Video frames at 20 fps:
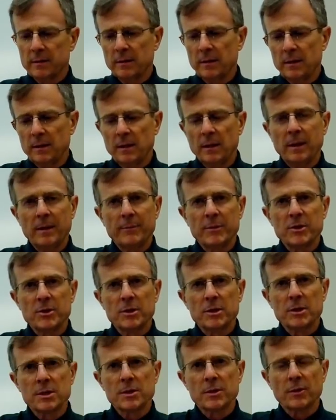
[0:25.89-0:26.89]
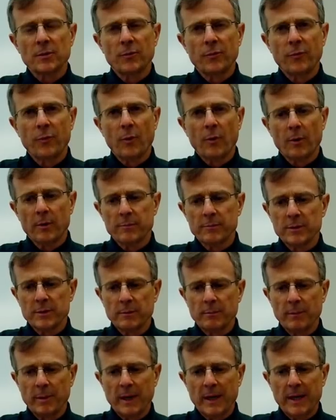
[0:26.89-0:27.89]
the images formed
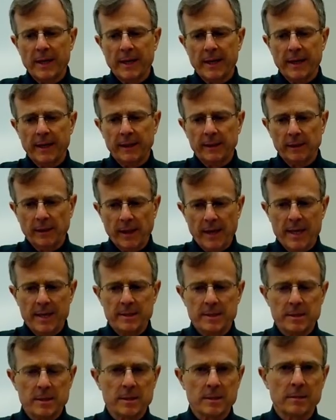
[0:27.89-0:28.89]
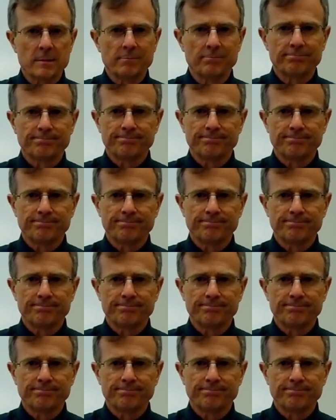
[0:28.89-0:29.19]
by a lens.